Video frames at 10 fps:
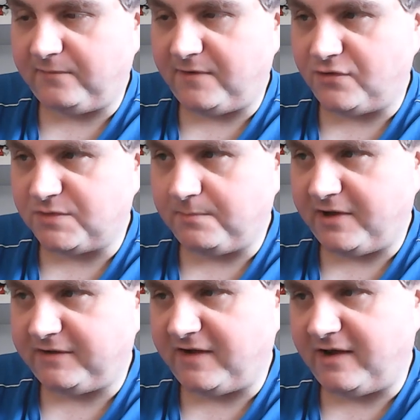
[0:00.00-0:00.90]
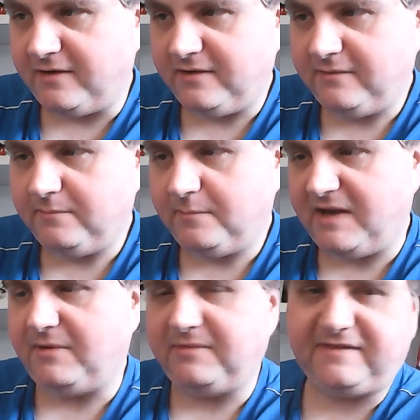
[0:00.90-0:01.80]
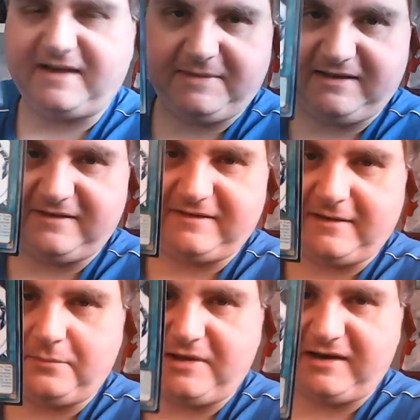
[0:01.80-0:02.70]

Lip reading: Fusion per turn. Anyway, I'm just saying that this is a